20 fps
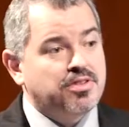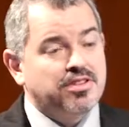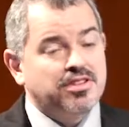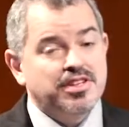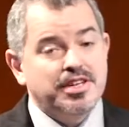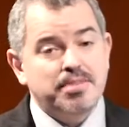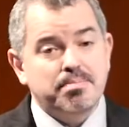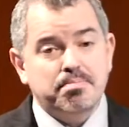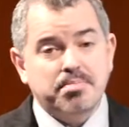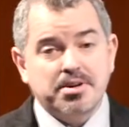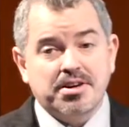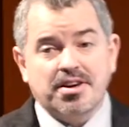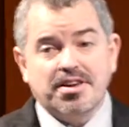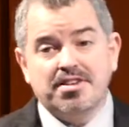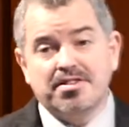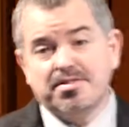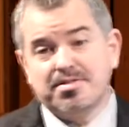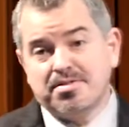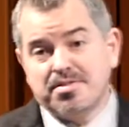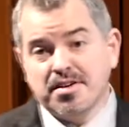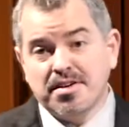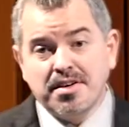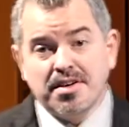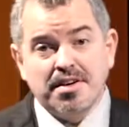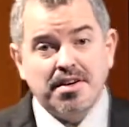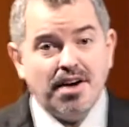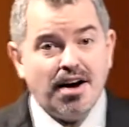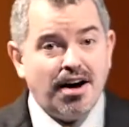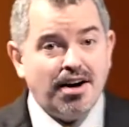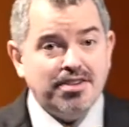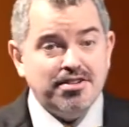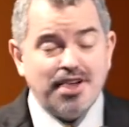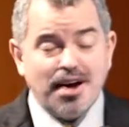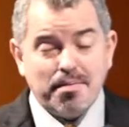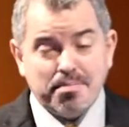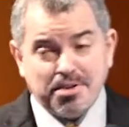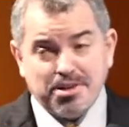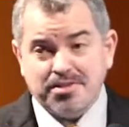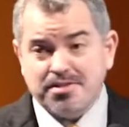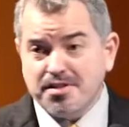it was a leap because
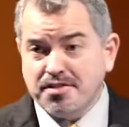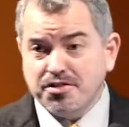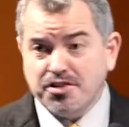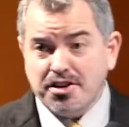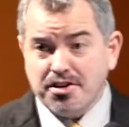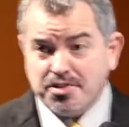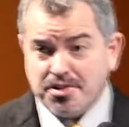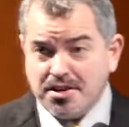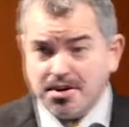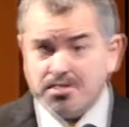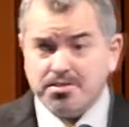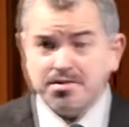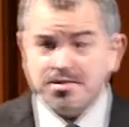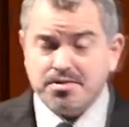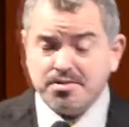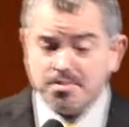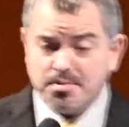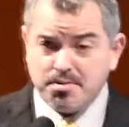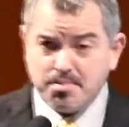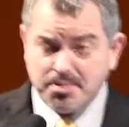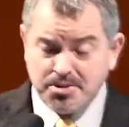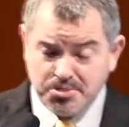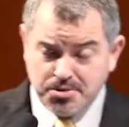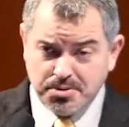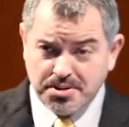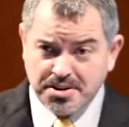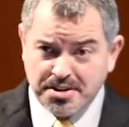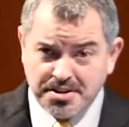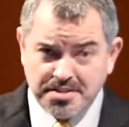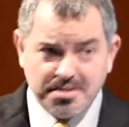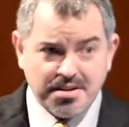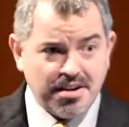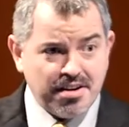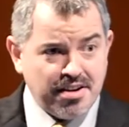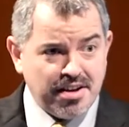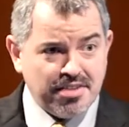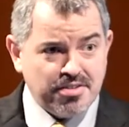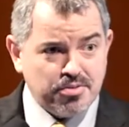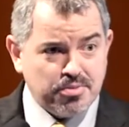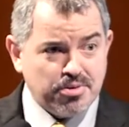not because every other health system's been doing it,
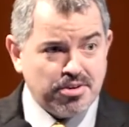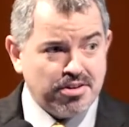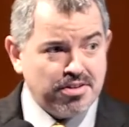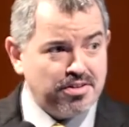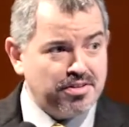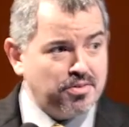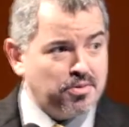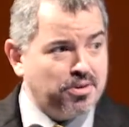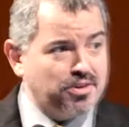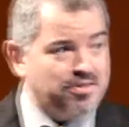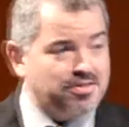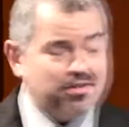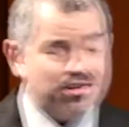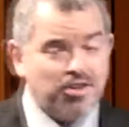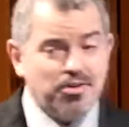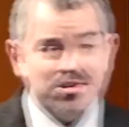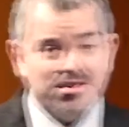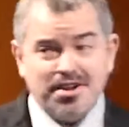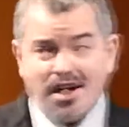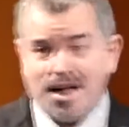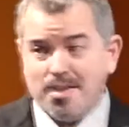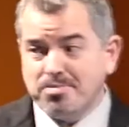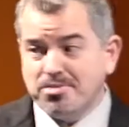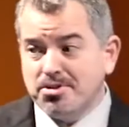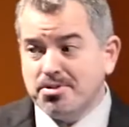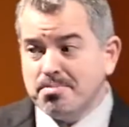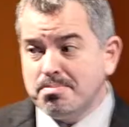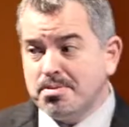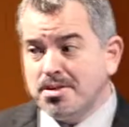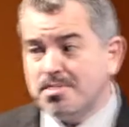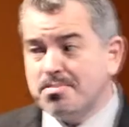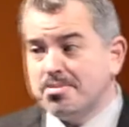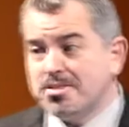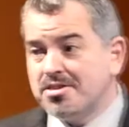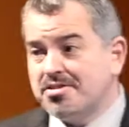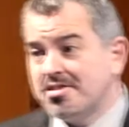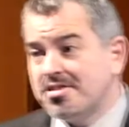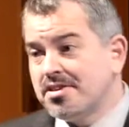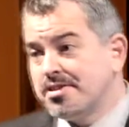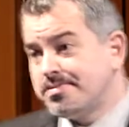and we're a slow adopter,
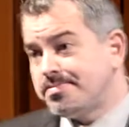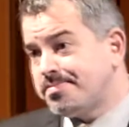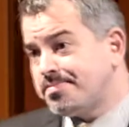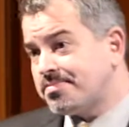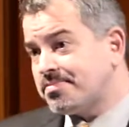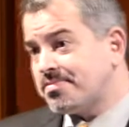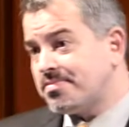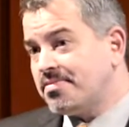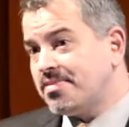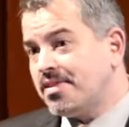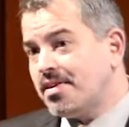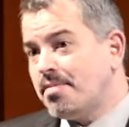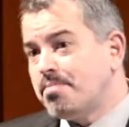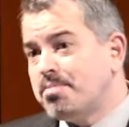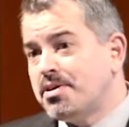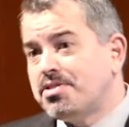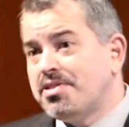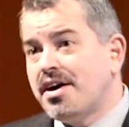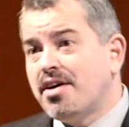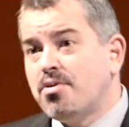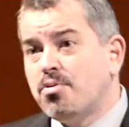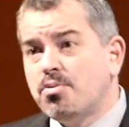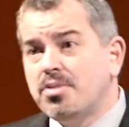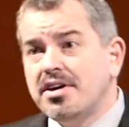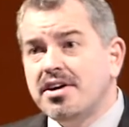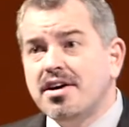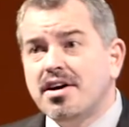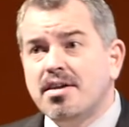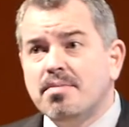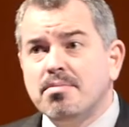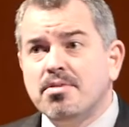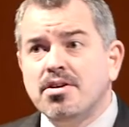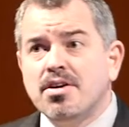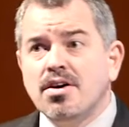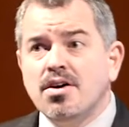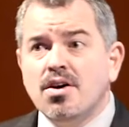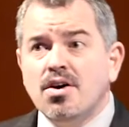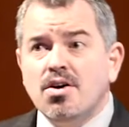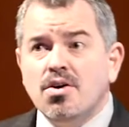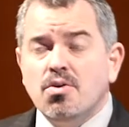but that
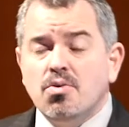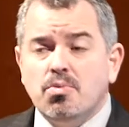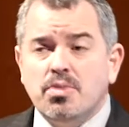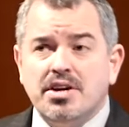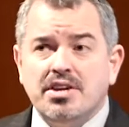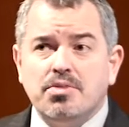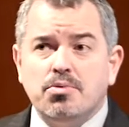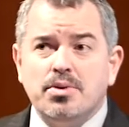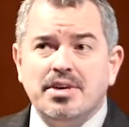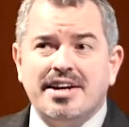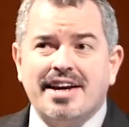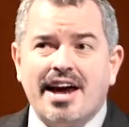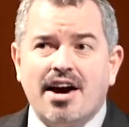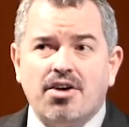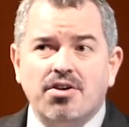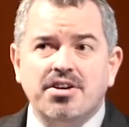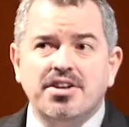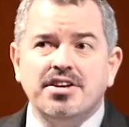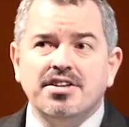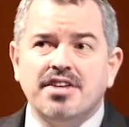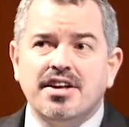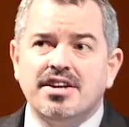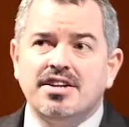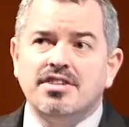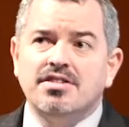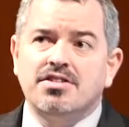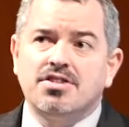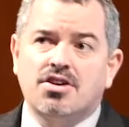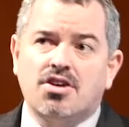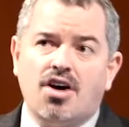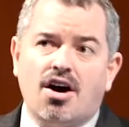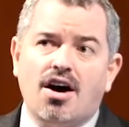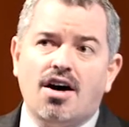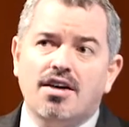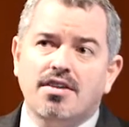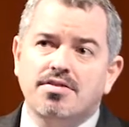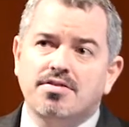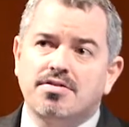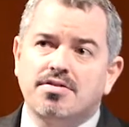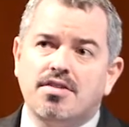we calculated the
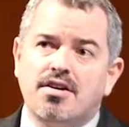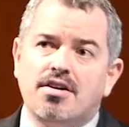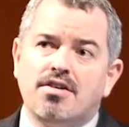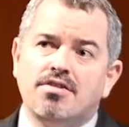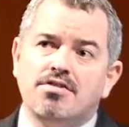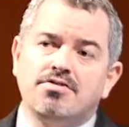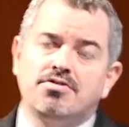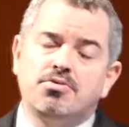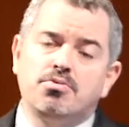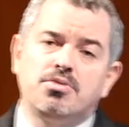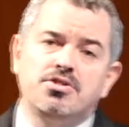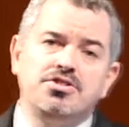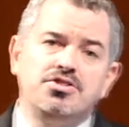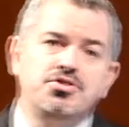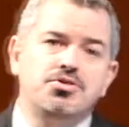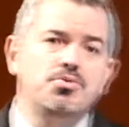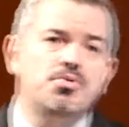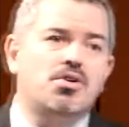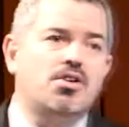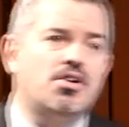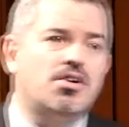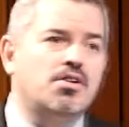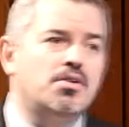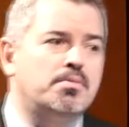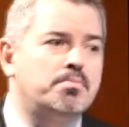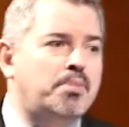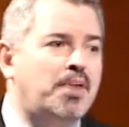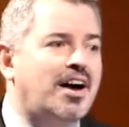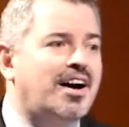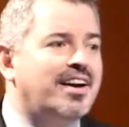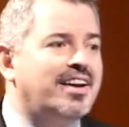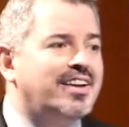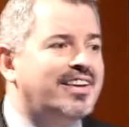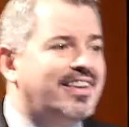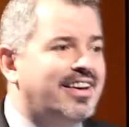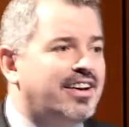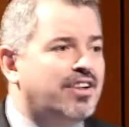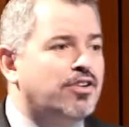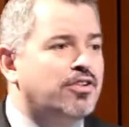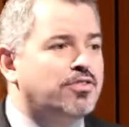costs of when you are
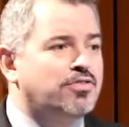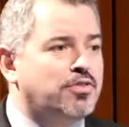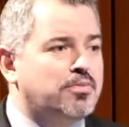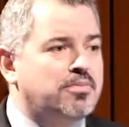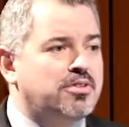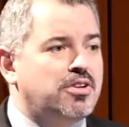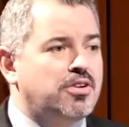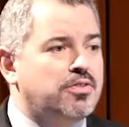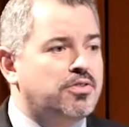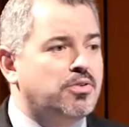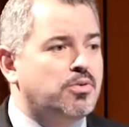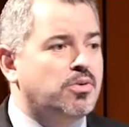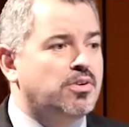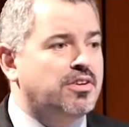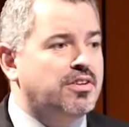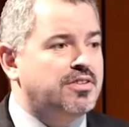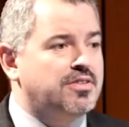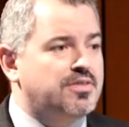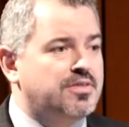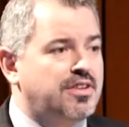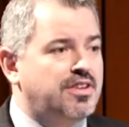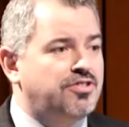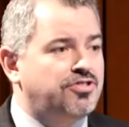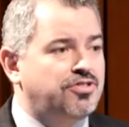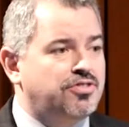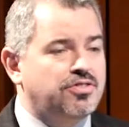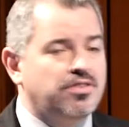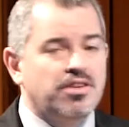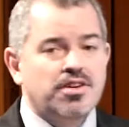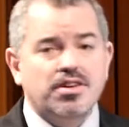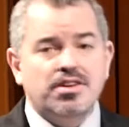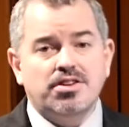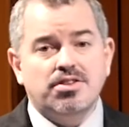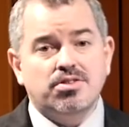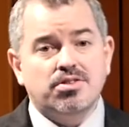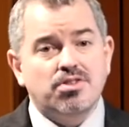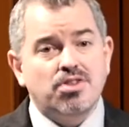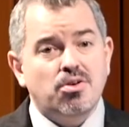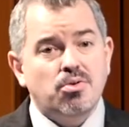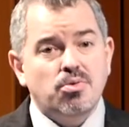buying care from another organization.
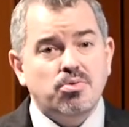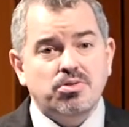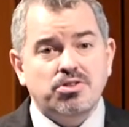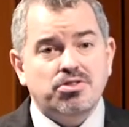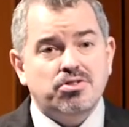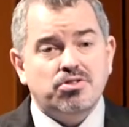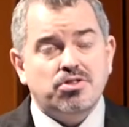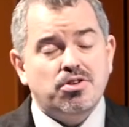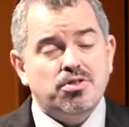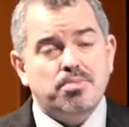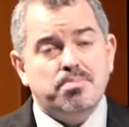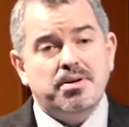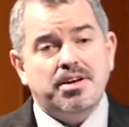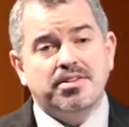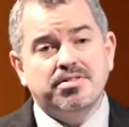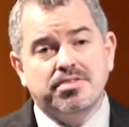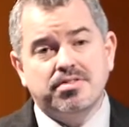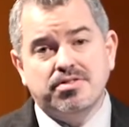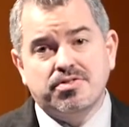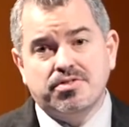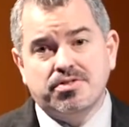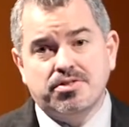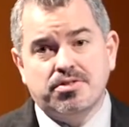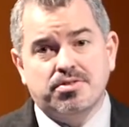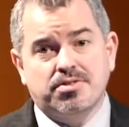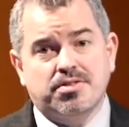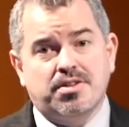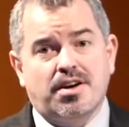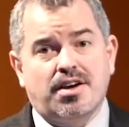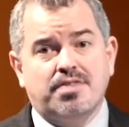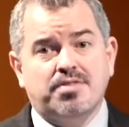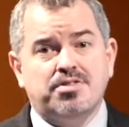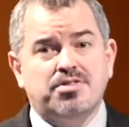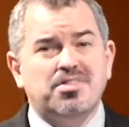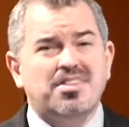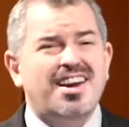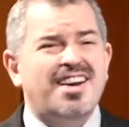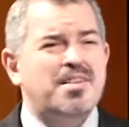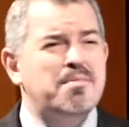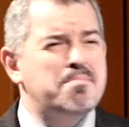You don't know the basis for those costs.
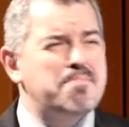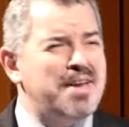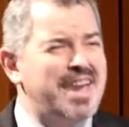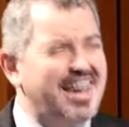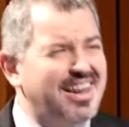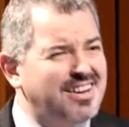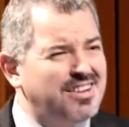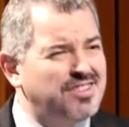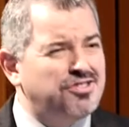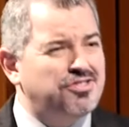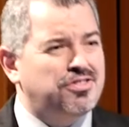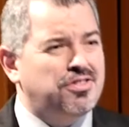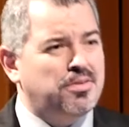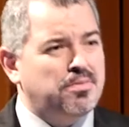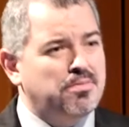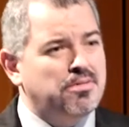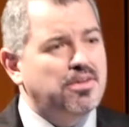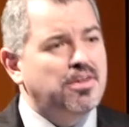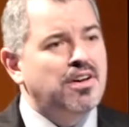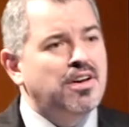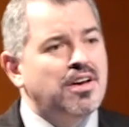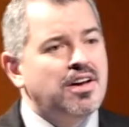You don't know how to manage them.